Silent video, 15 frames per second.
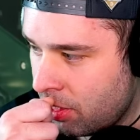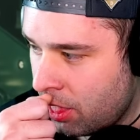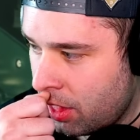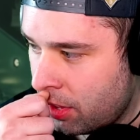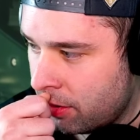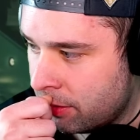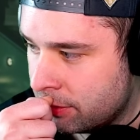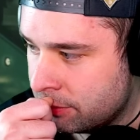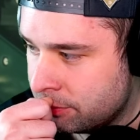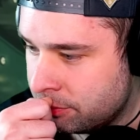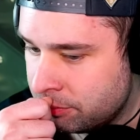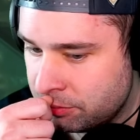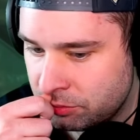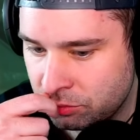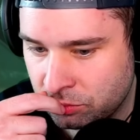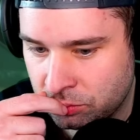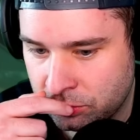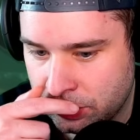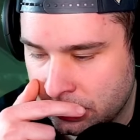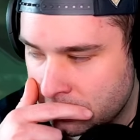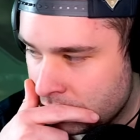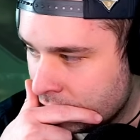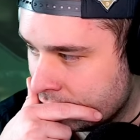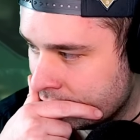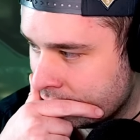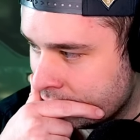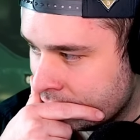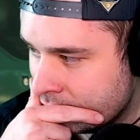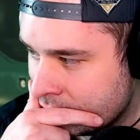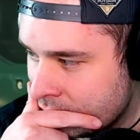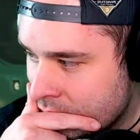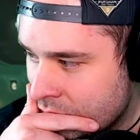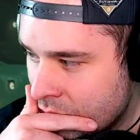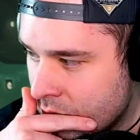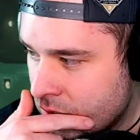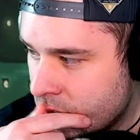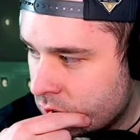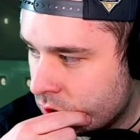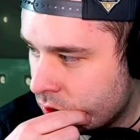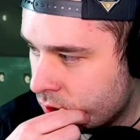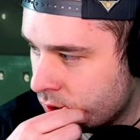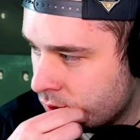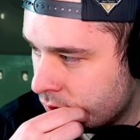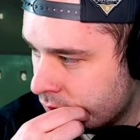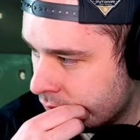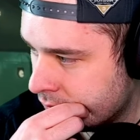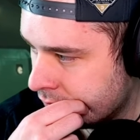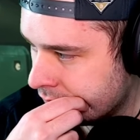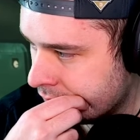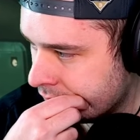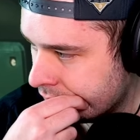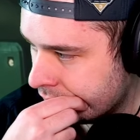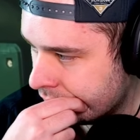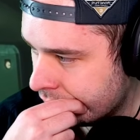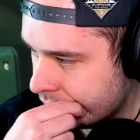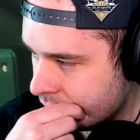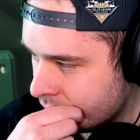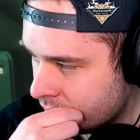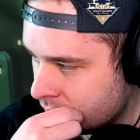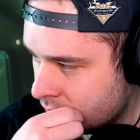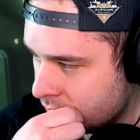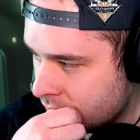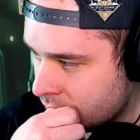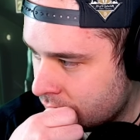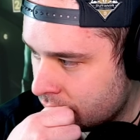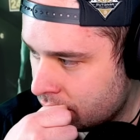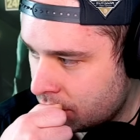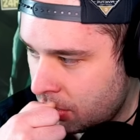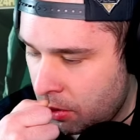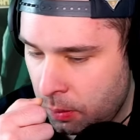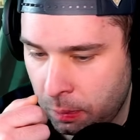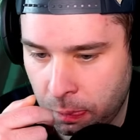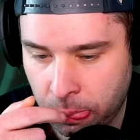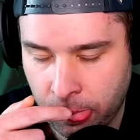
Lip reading: So this sort of space we're seeing here is, imagine there's an underground transit network,